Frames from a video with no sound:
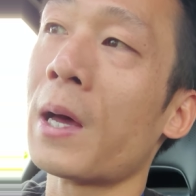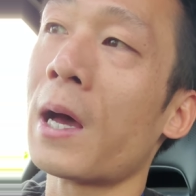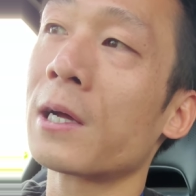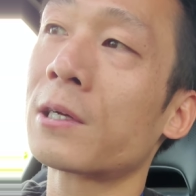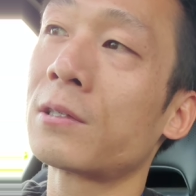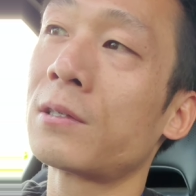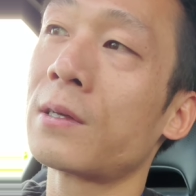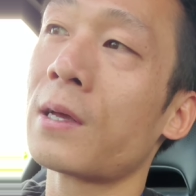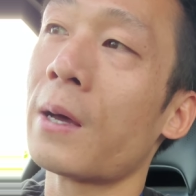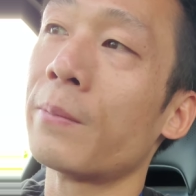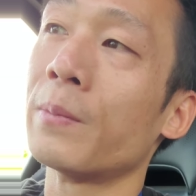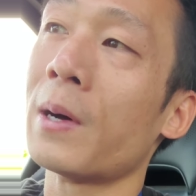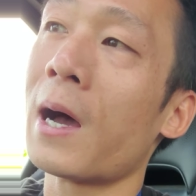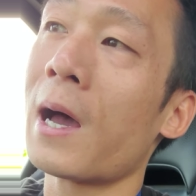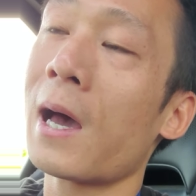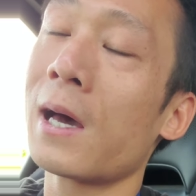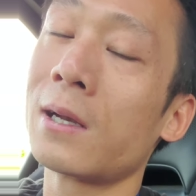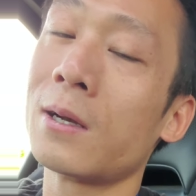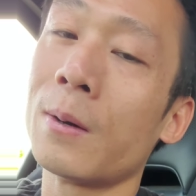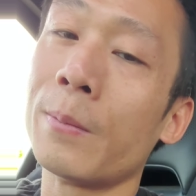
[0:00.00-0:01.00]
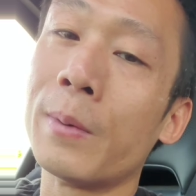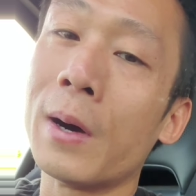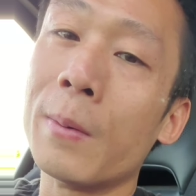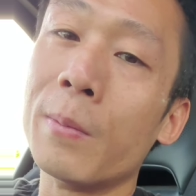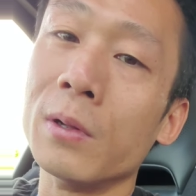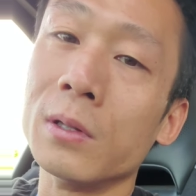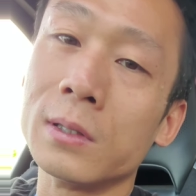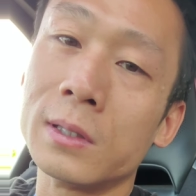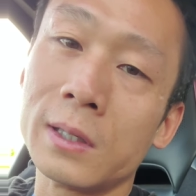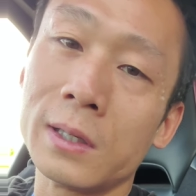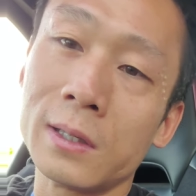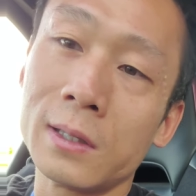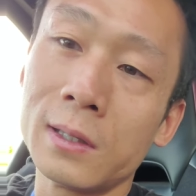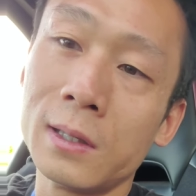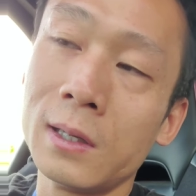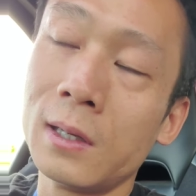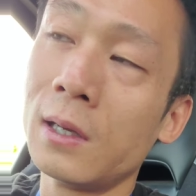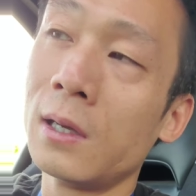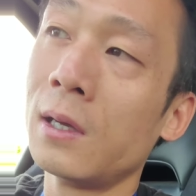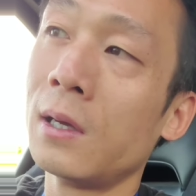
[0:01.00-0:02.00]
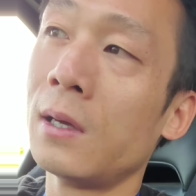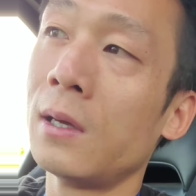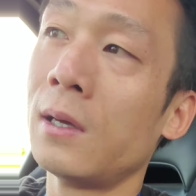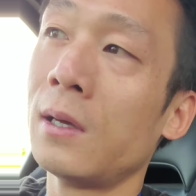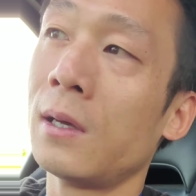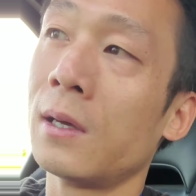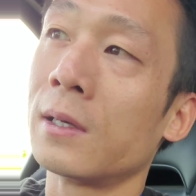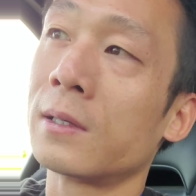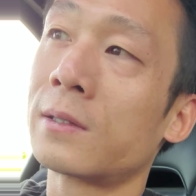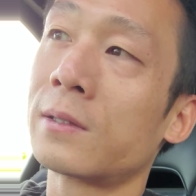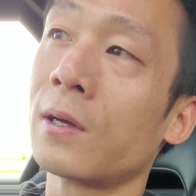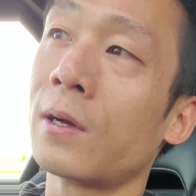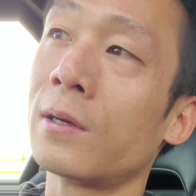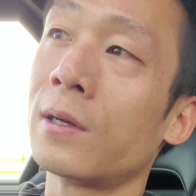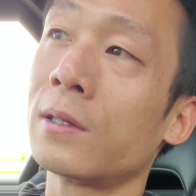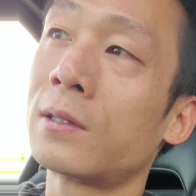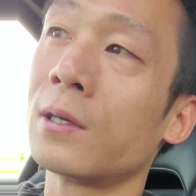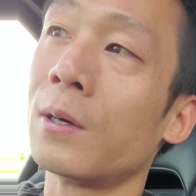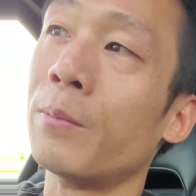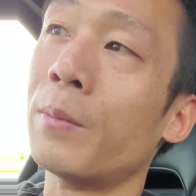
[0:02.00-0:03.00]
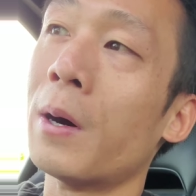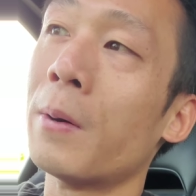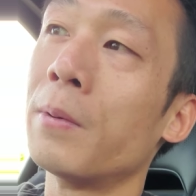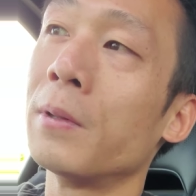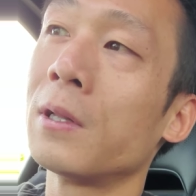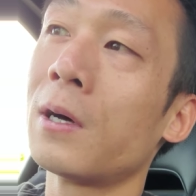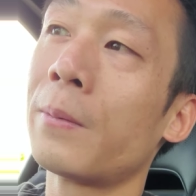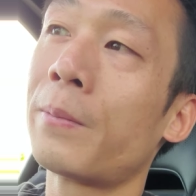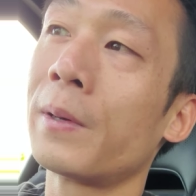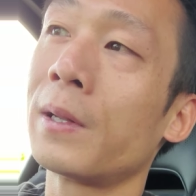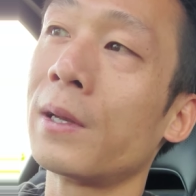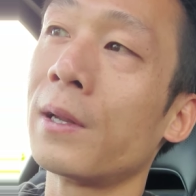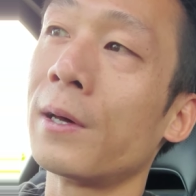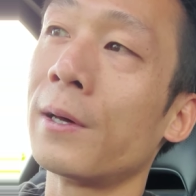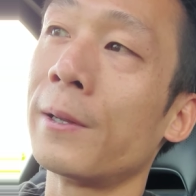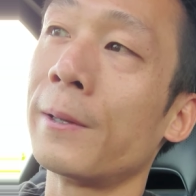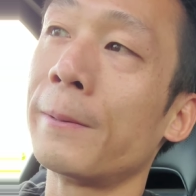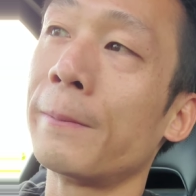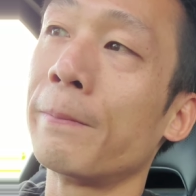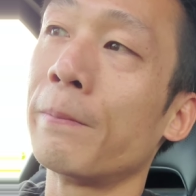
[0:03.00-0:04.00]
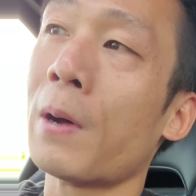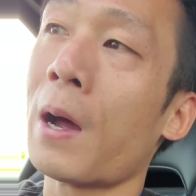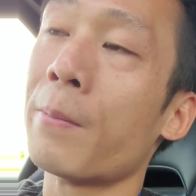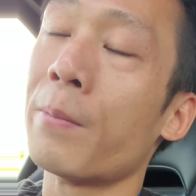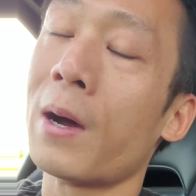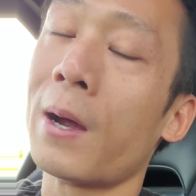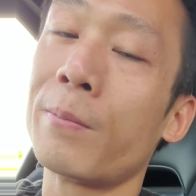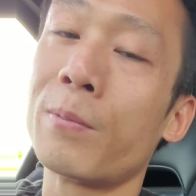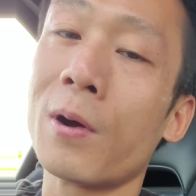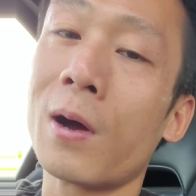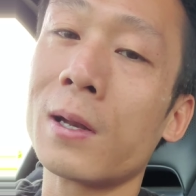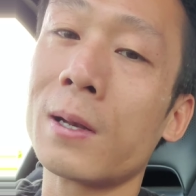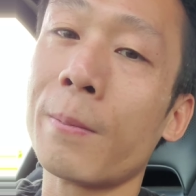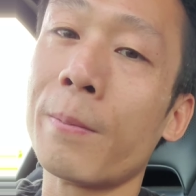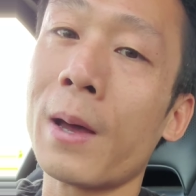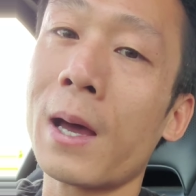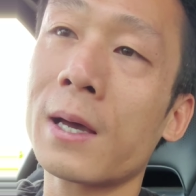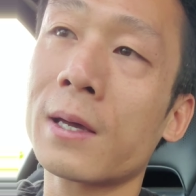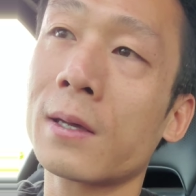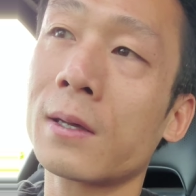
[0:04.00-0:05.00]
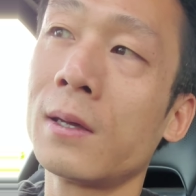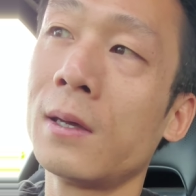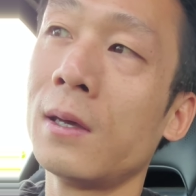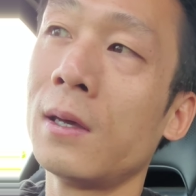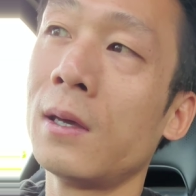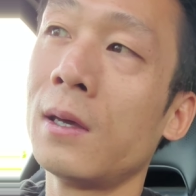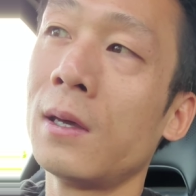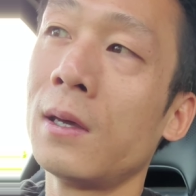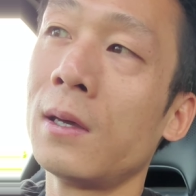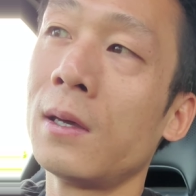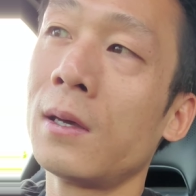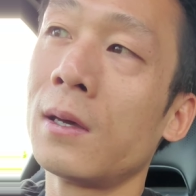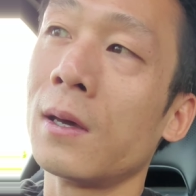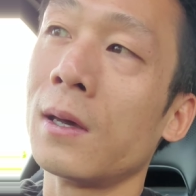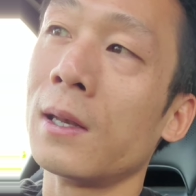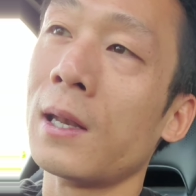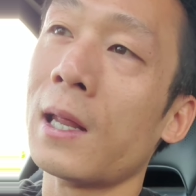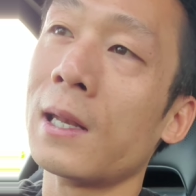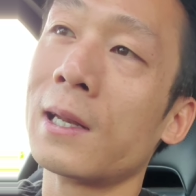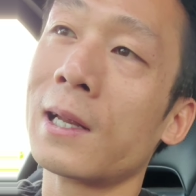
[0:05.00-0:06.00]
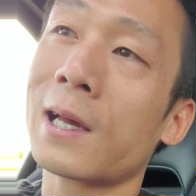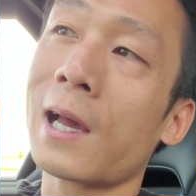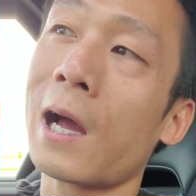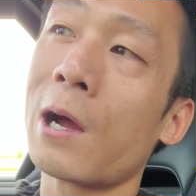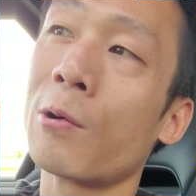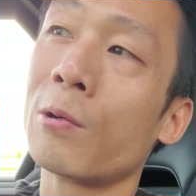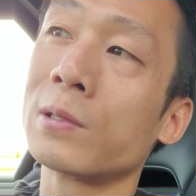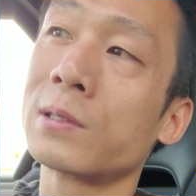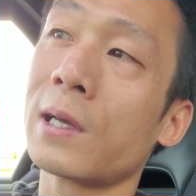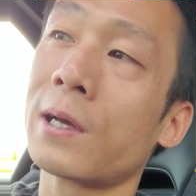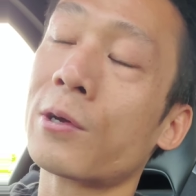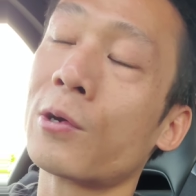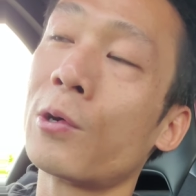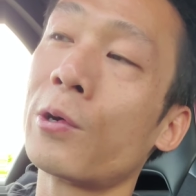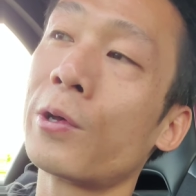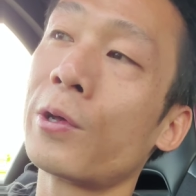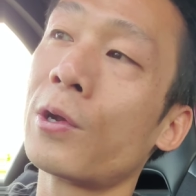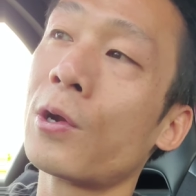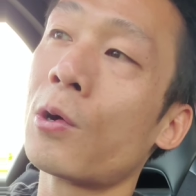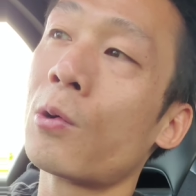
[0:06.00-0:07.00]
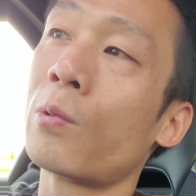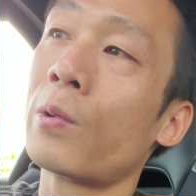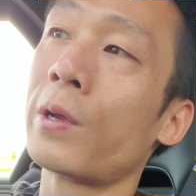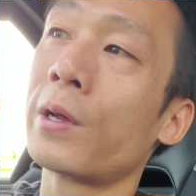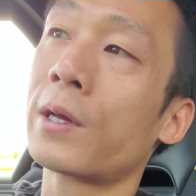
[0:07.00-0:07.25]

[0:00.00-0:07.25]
actually I had a bubble in it. It started to bubble up, and I brought it back, and then the guy was like, we